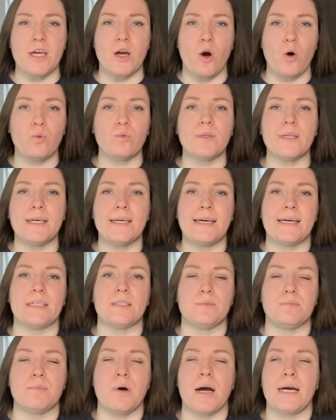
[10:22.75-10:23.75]
They only
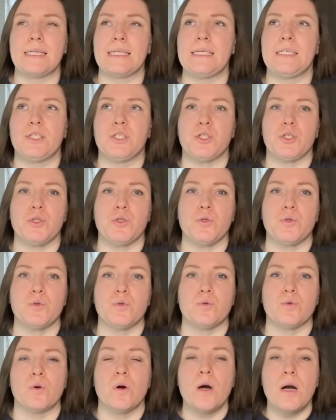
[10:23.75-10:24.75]
get money
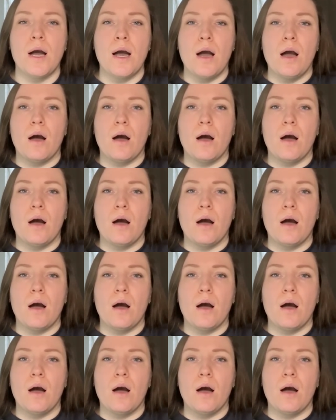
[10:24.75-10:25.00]
to